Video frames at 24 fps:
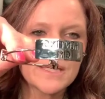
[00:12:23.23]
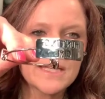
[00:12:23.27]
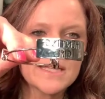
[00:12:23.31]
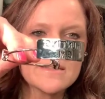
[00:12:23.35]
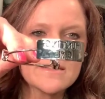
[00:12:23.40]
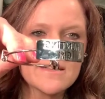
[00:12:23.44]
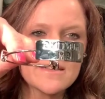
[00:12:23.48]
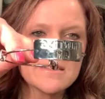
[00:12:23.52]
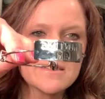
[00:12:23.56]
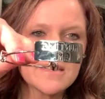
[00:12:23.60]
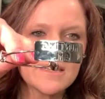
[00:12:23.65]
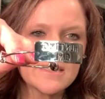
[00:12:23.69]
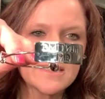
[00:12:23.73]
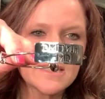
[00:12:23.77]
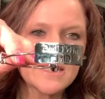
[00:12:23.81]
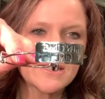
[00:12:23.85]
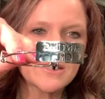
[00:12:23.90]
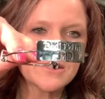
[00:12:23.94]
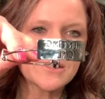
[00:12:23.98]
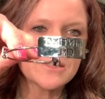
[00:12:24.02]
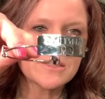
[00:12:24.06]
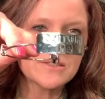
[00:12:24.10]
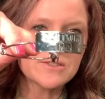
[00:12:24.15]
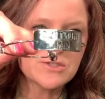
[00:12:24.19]
it says hunting
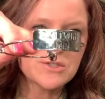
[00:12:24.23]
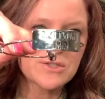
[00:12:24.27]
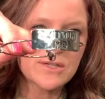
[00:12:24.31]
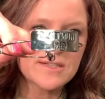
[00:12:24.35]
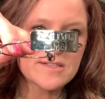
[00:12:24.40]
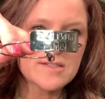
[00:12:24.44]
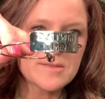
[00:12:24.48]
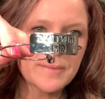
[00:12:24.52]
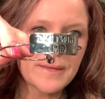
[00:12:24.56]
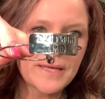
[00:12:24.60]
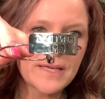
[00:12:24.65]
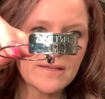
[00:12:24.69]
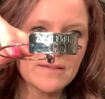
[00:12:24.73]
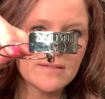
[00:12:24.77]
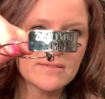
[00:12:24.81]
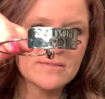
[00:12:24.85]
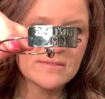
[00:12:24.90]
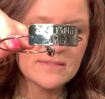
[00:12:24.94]
girl, trust me.